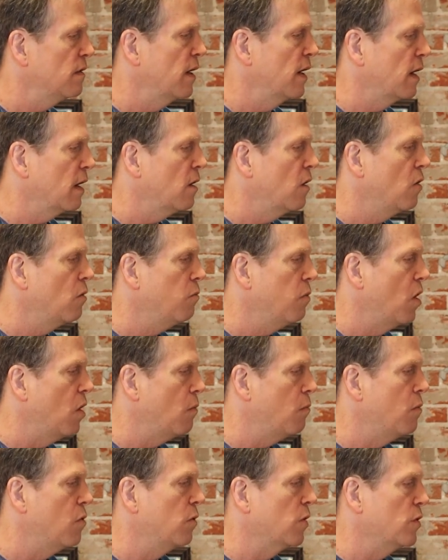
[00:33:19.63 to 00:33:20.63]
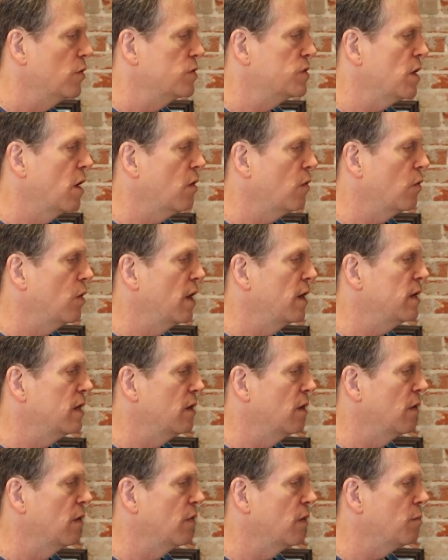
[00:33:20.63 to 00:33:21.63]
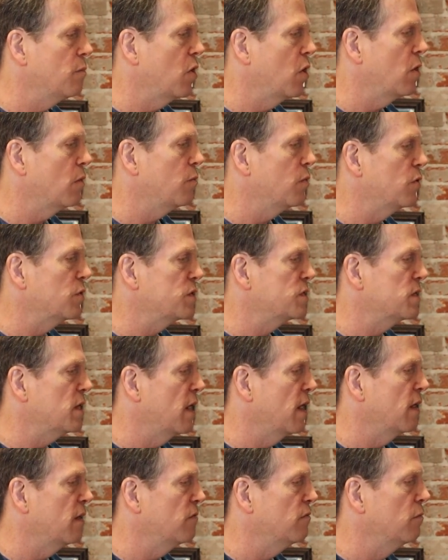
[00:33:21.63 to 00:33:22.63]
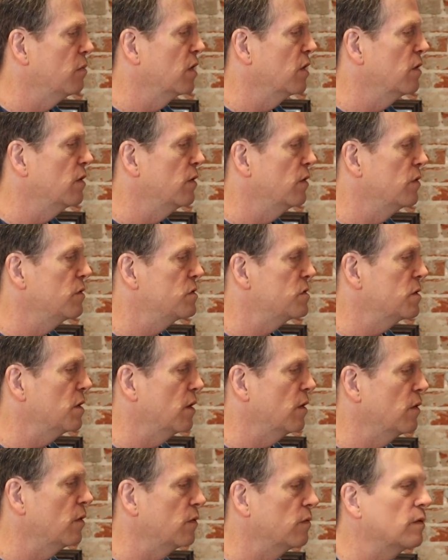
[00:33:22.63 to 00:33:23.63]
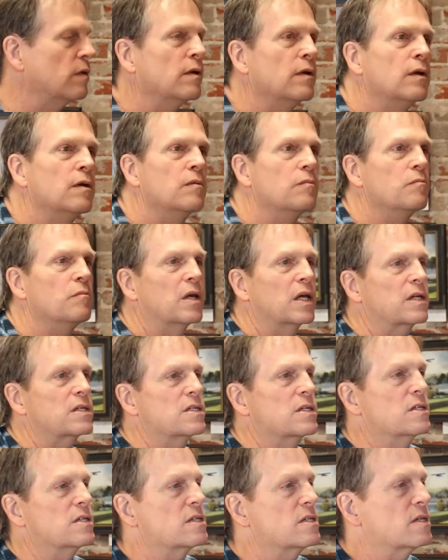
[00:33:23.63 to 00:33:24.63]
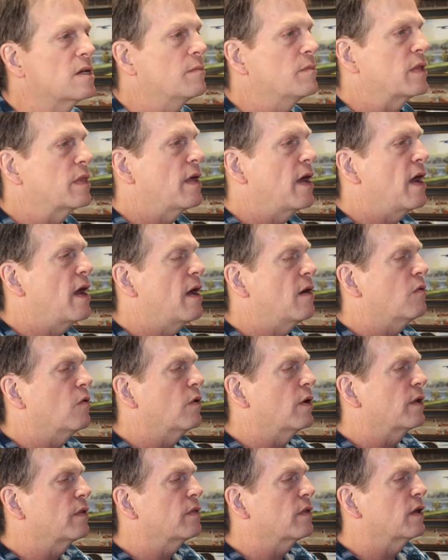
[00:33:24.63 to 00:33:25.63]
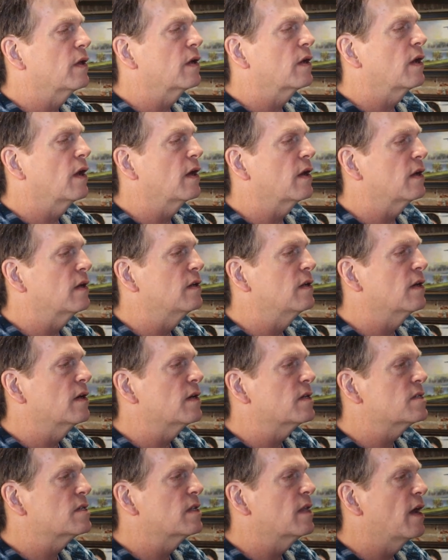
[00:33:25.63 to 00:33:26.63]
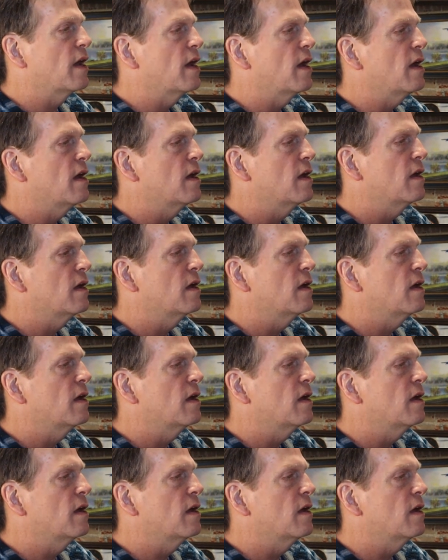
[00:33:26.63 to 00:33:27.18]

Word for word: that cobalt blue is already on the purple side of blue, so mixing some of that with it kind of does that.